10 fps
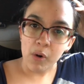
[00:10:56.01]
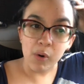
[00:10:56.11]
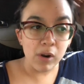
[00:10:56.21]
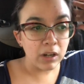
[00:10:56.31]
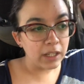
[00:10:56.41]

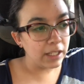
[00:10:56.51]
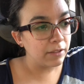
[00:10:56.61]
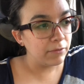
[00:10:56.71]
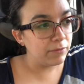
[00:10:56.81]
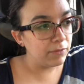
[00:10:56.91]
or
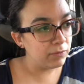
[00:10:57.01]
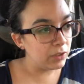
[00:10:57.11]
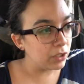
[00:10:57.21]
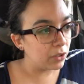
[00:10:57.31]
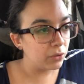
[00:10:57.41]
if
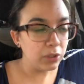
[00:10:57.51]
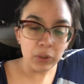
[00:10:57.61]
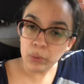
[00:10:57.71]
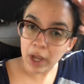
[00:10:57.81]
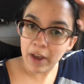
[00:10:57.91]
you know
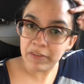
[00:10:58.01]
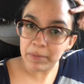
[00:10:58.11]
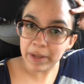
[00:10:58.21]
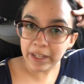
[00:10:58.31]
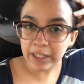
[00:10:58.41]
you have an
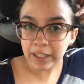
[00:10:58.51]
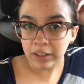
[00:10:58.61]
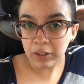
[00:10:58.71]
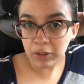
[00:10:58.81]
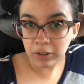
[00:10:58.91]

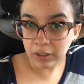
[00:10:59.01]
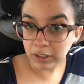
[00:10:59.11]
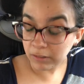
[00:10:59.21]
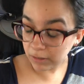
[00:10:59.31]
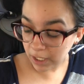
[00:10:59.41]
opinion
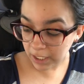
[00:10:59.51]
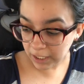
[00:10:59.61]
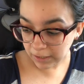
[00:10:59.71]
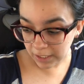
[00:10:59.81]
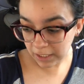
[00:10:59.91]
or
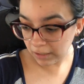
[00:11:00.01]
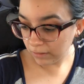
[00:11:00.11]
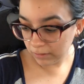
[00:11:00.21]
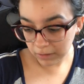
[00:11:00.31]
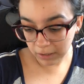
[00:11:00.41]

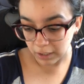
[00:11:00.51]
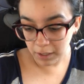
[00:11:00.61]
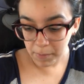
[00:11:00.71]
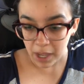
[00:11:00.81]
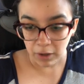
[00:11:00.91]
anything
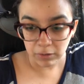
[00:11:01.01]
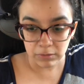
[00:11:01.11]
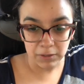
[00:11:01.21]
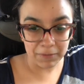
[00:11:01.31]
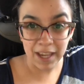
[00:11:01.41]
about the